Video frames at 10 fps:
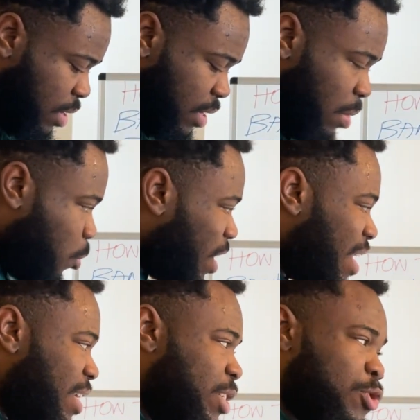the money
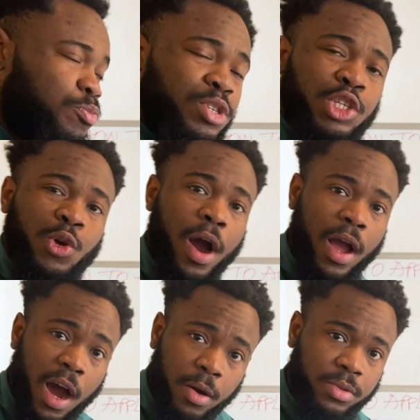that needs to be in your
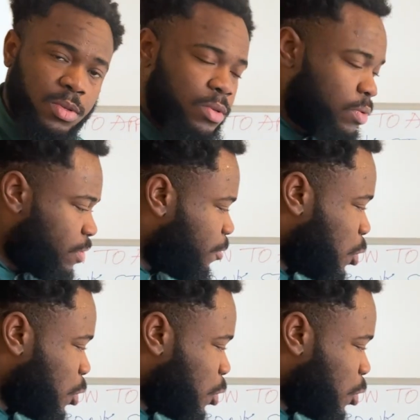account for